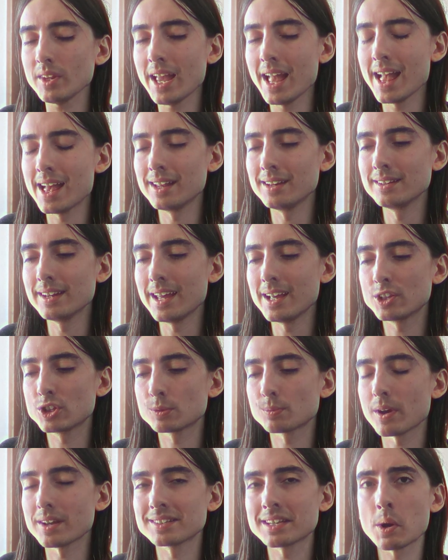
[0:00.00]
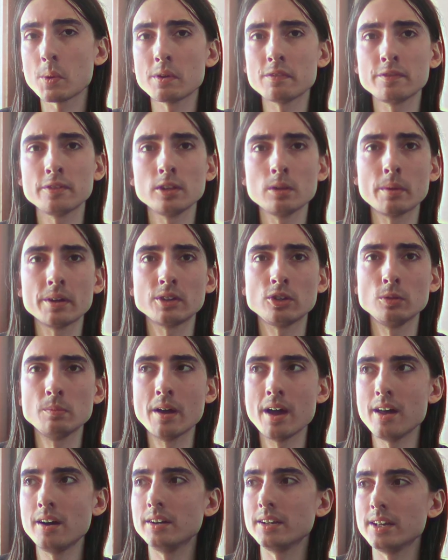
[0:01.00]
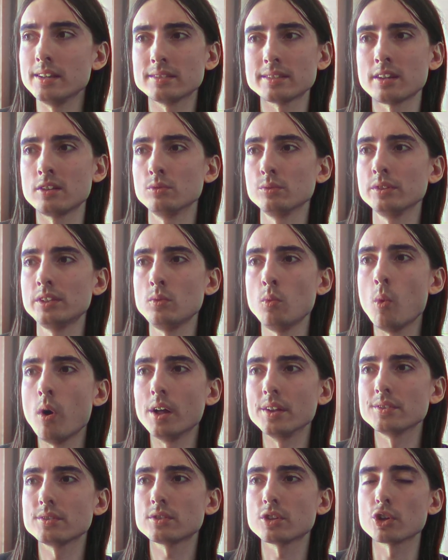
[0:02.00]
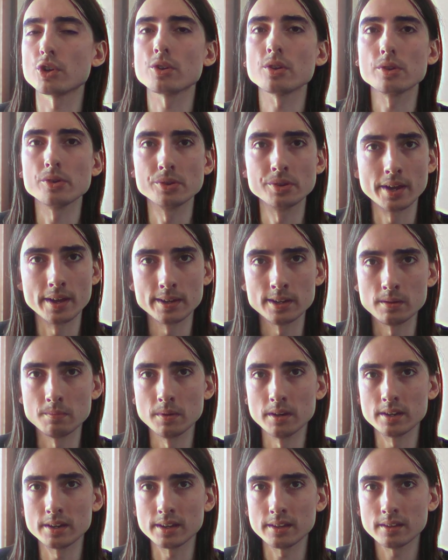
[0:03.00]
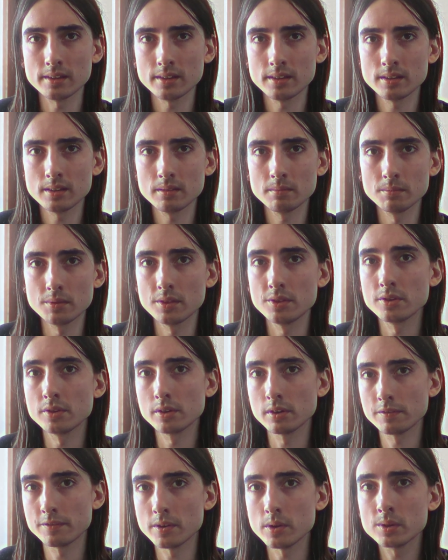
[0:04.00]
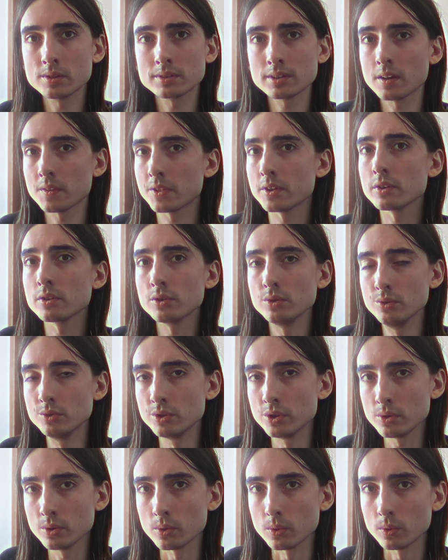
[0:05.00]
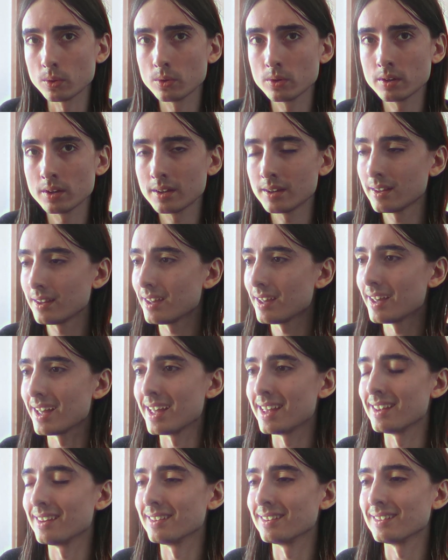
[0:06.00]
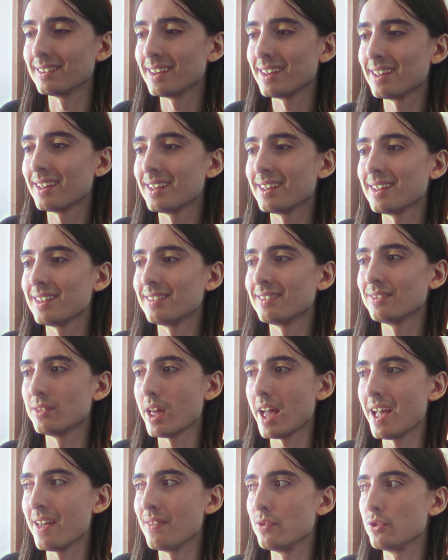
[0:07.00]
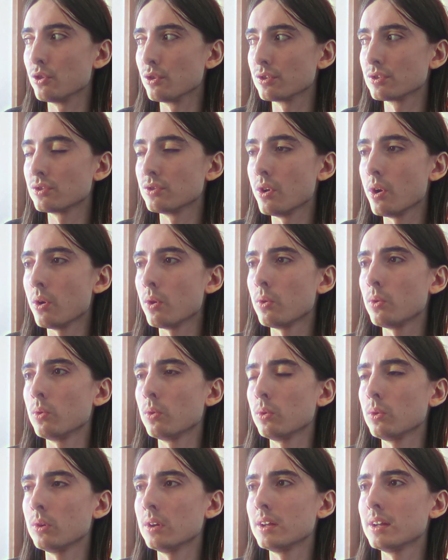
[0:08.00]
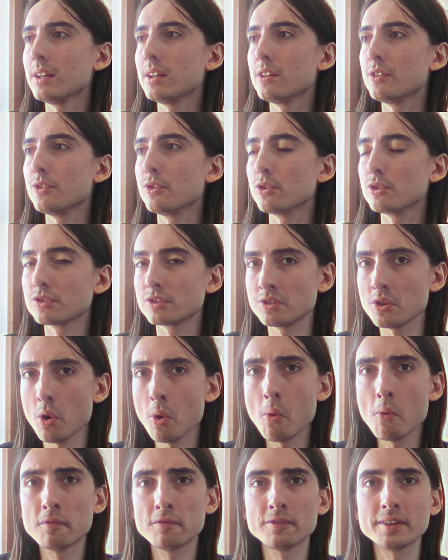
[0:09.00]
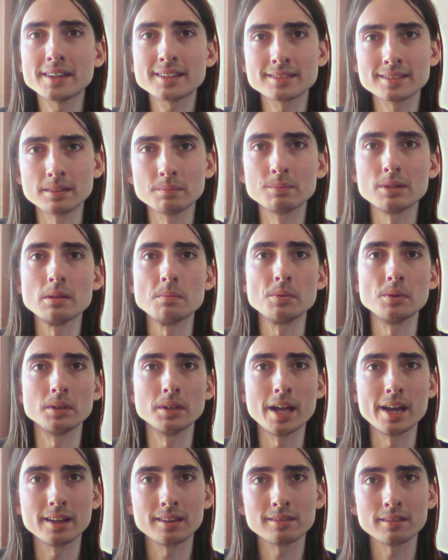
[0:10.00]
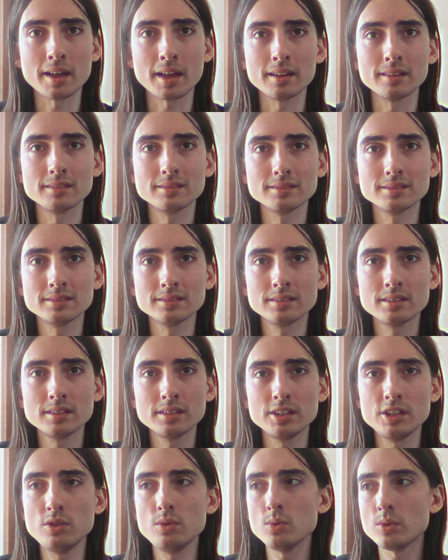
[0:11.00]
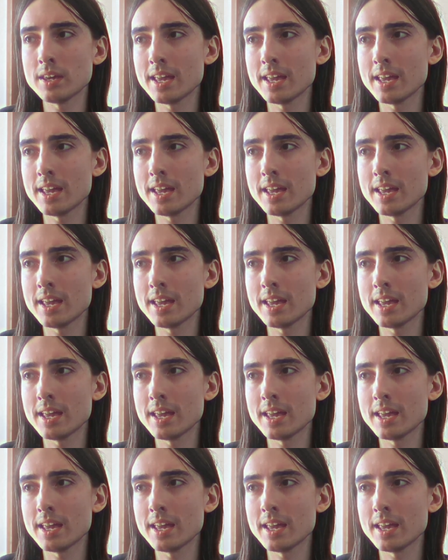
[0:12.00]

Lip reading: and express how I feel about humanity, is I don't really want to hurt anybody. But there are folks out there who do. And there's no fixing people like that. You